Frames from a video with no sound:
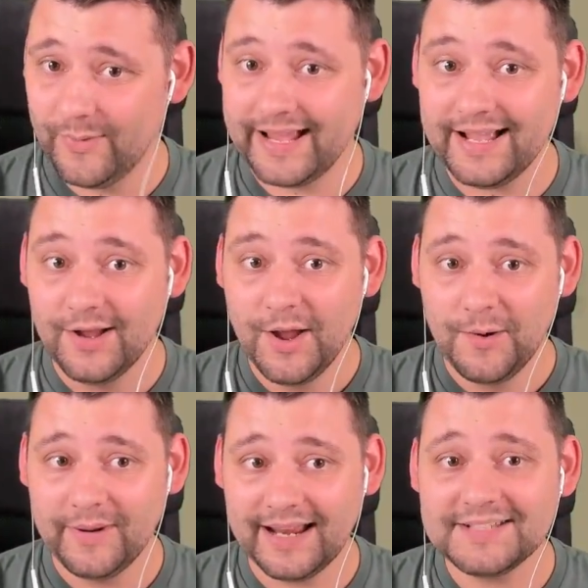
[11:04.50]
We're getting,
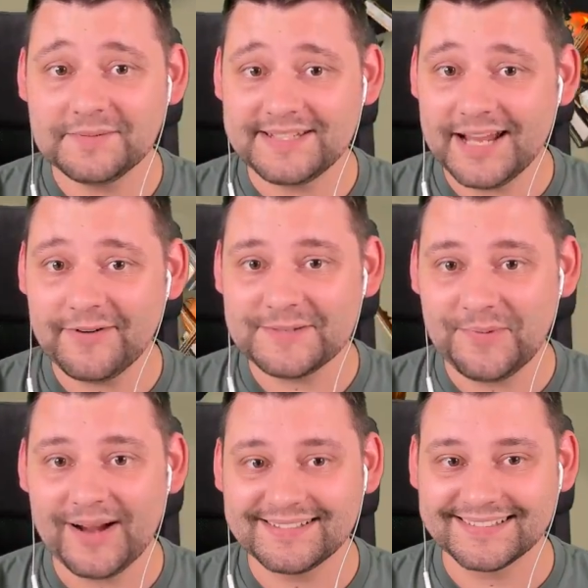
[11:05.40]
we're getting some serious
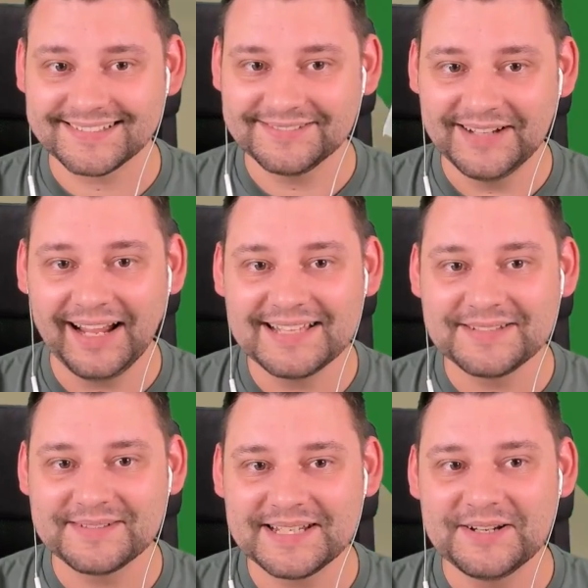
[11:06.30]
prices. We are getting
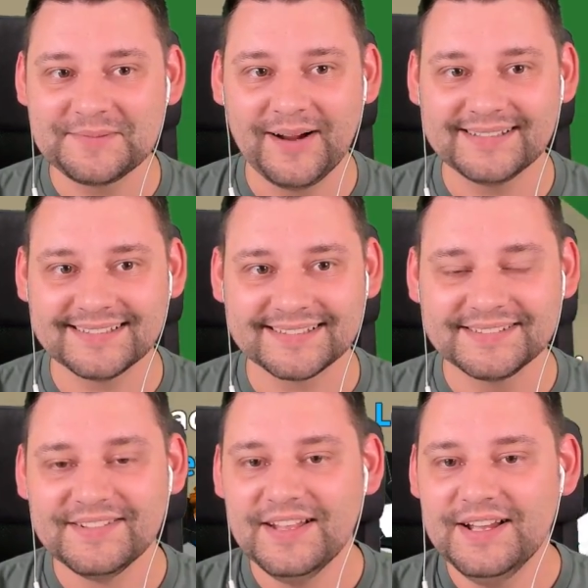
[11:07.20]
some serious prices.
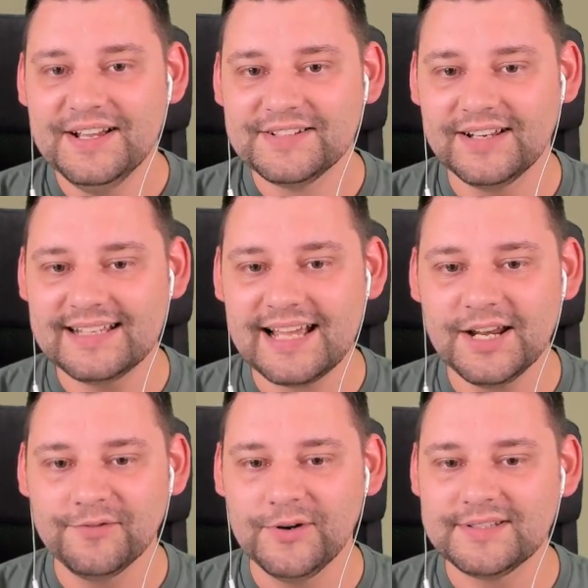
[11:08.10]
So let's
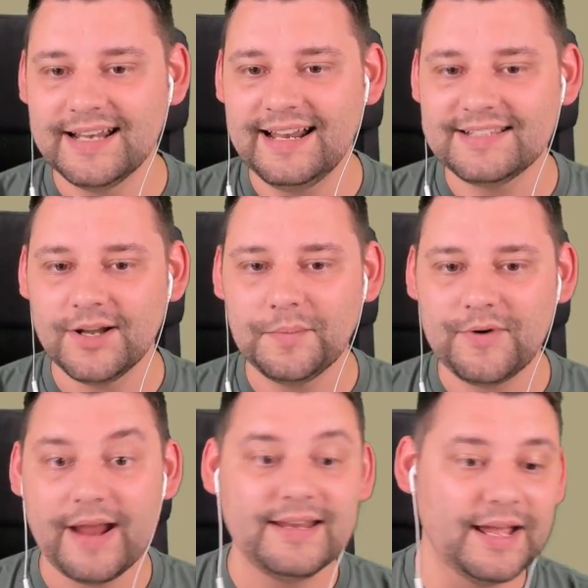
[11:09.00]
get the Naruto then. Let's
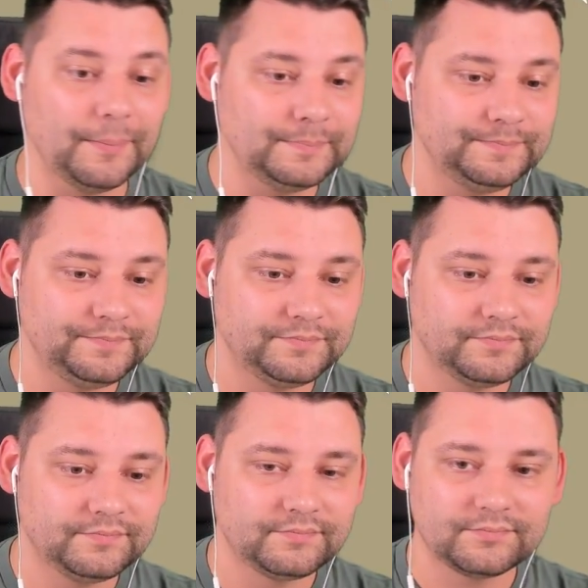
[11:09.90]
upgrade him.
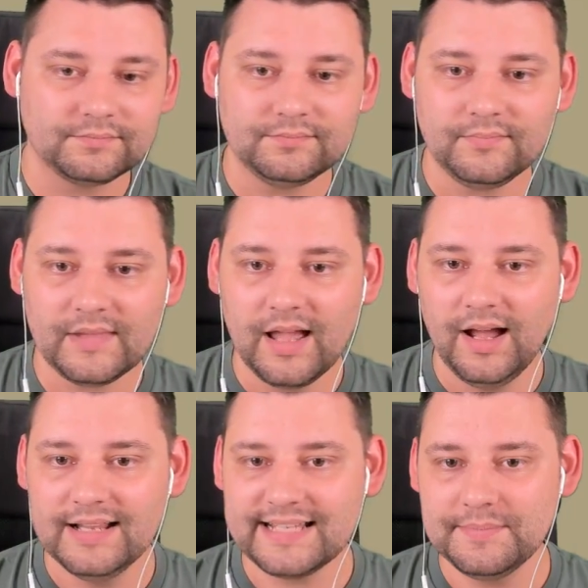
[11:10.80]

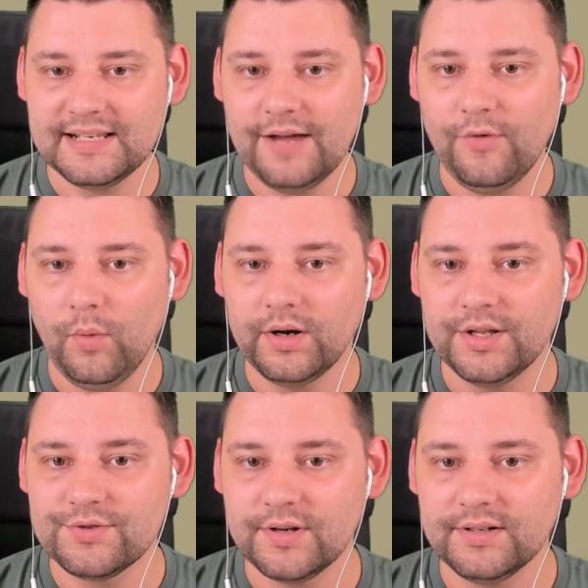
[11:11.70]
Uh, let's get him to level
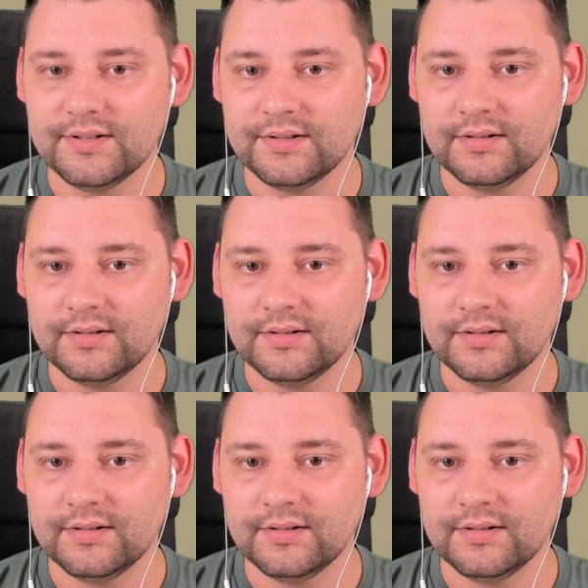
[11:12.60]
100.